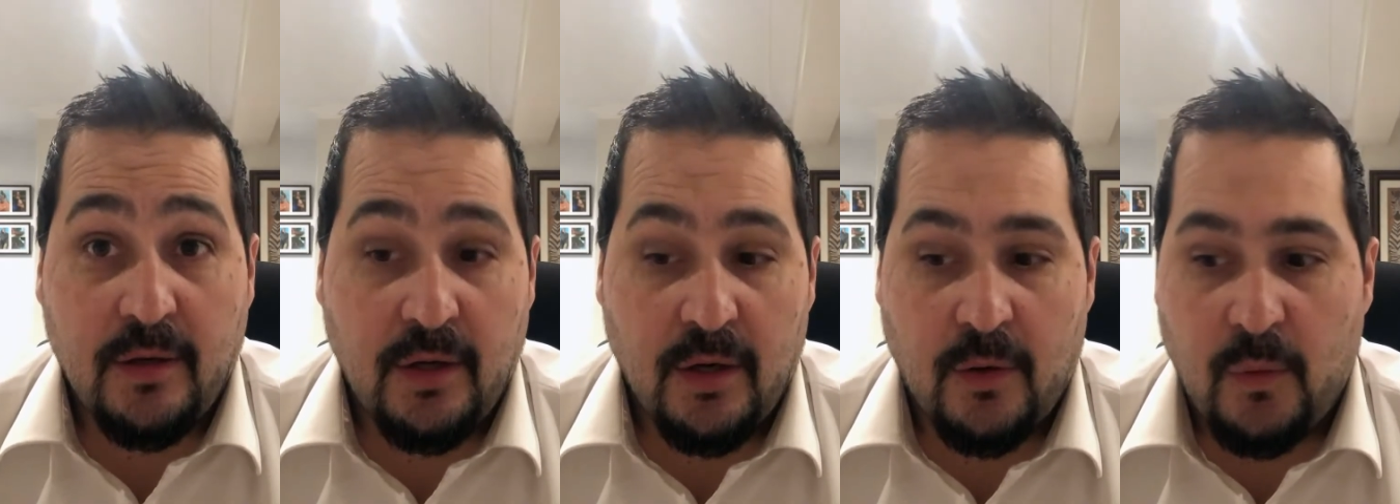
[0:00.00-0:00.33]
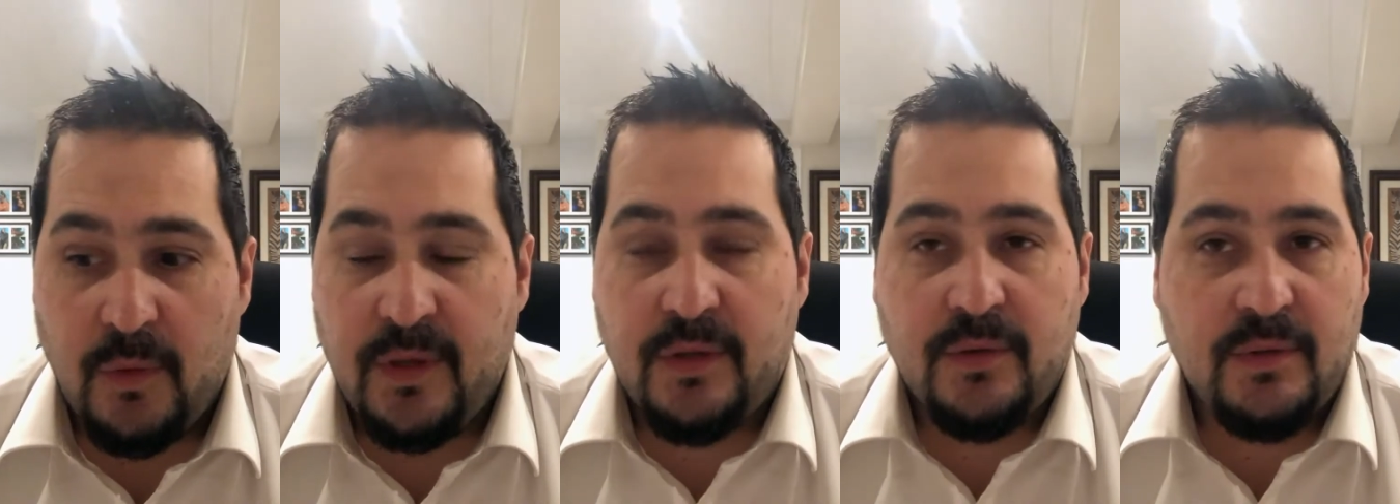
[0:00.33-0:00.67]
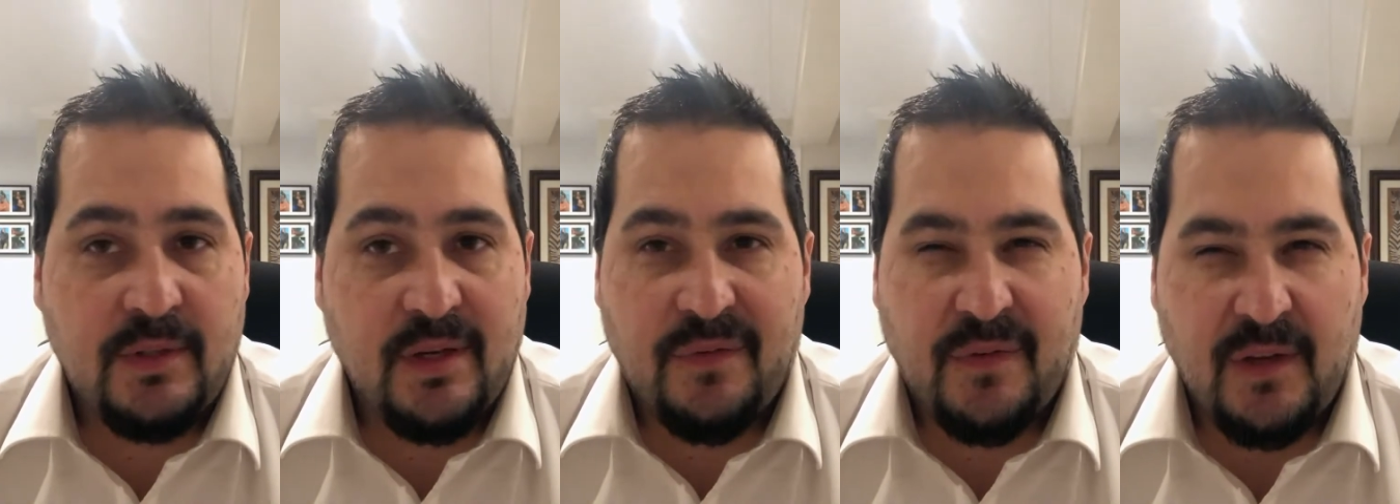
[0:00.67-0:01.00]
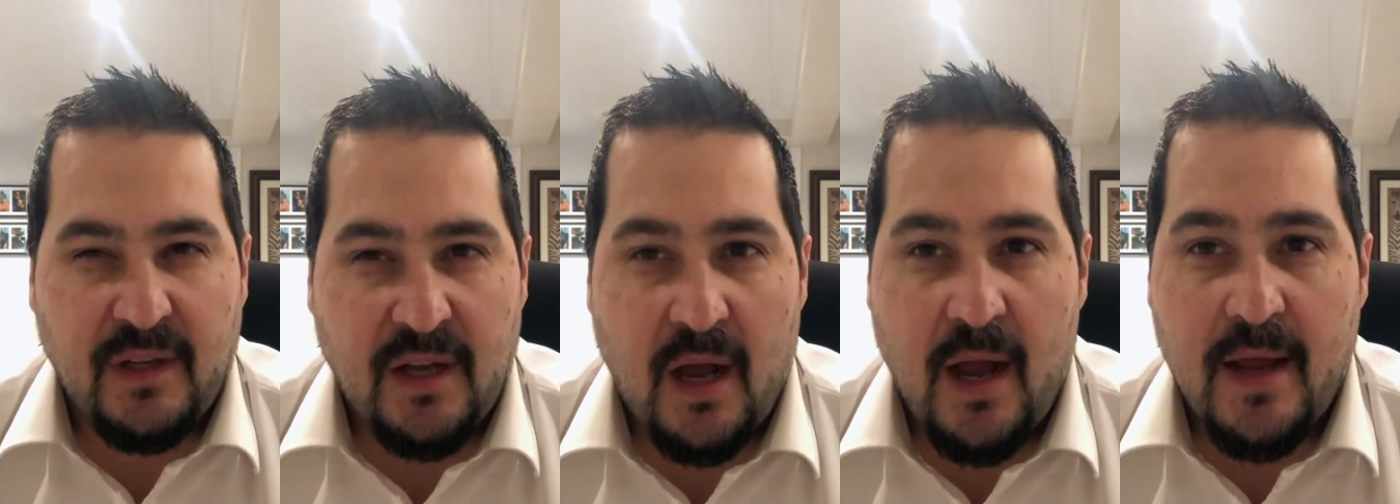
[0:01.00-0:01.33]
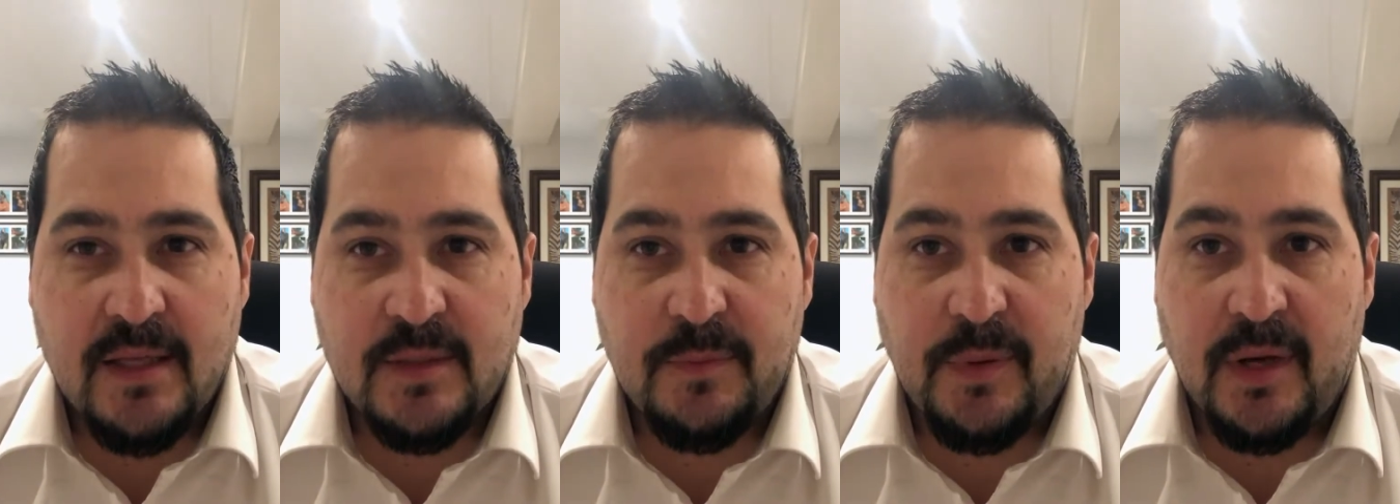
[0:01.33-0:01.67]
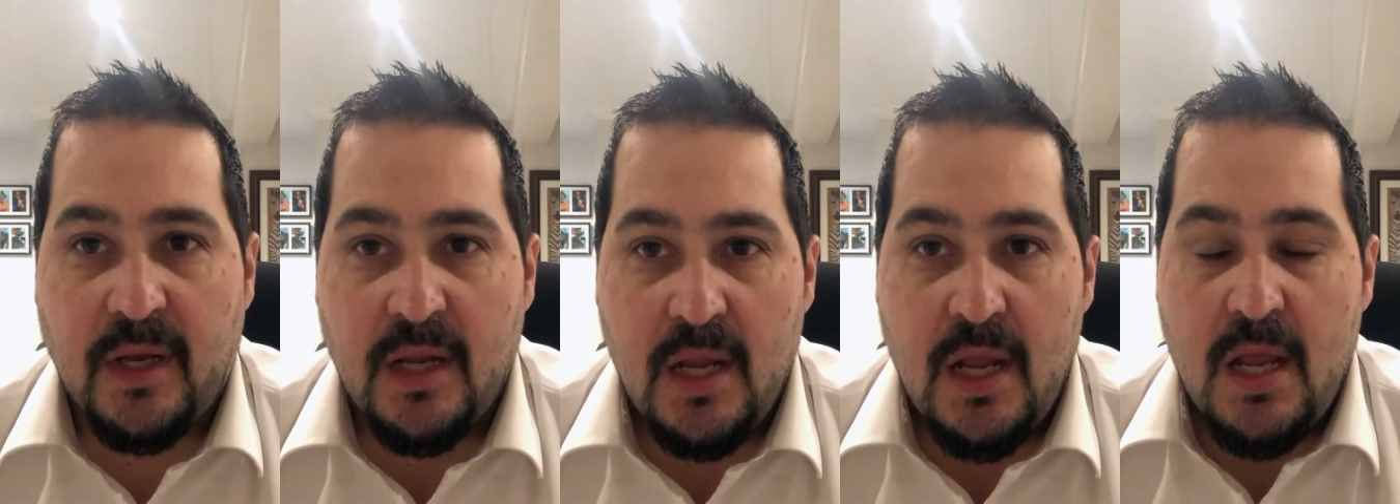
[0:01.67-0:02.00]
You know, we do different kinds,
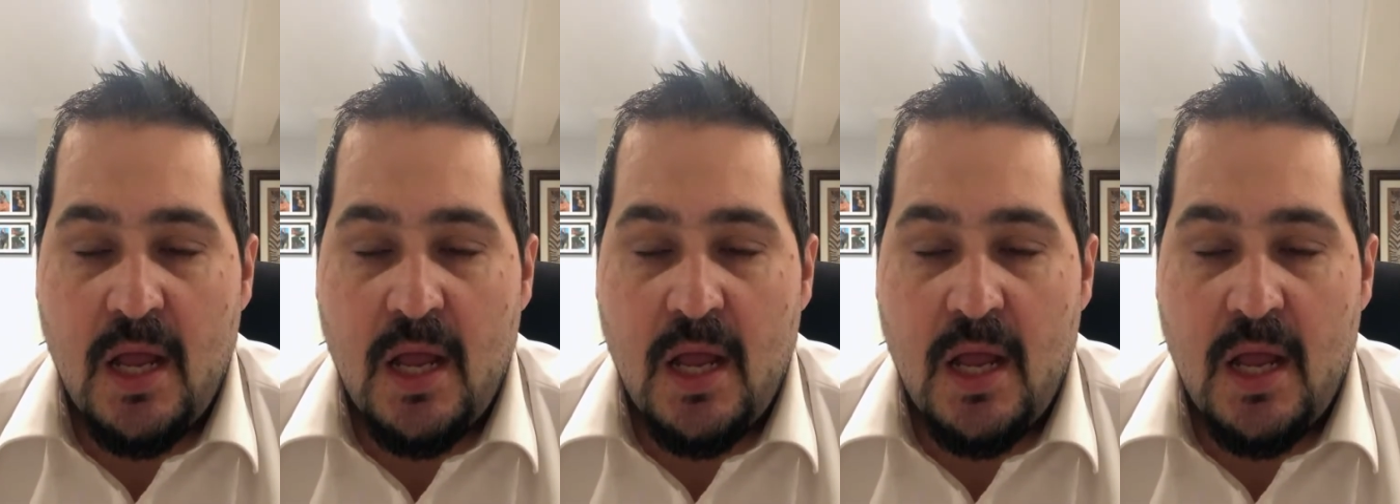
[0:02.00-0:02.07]
but